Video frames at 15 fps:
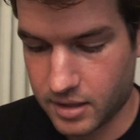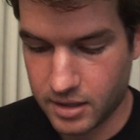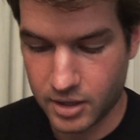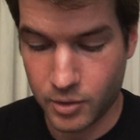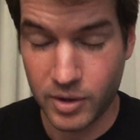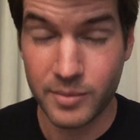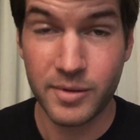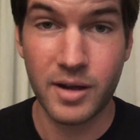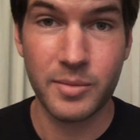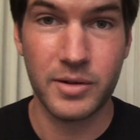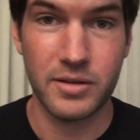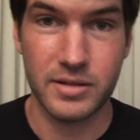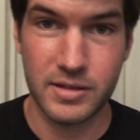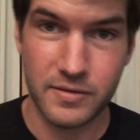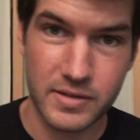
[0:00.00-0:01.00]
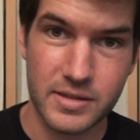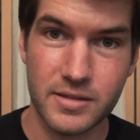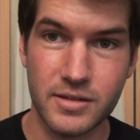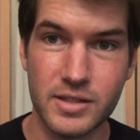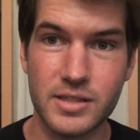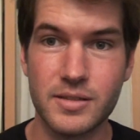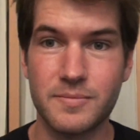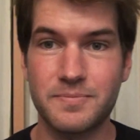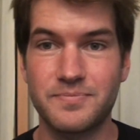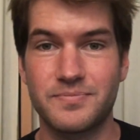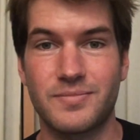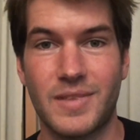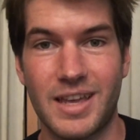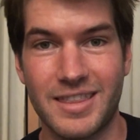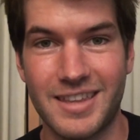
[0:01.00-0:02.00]
A quite popular TV series
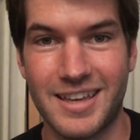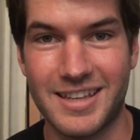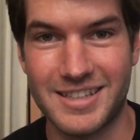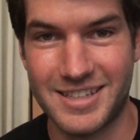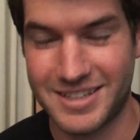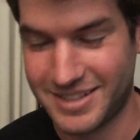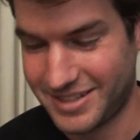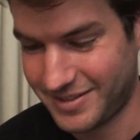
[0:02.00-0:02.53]
at that.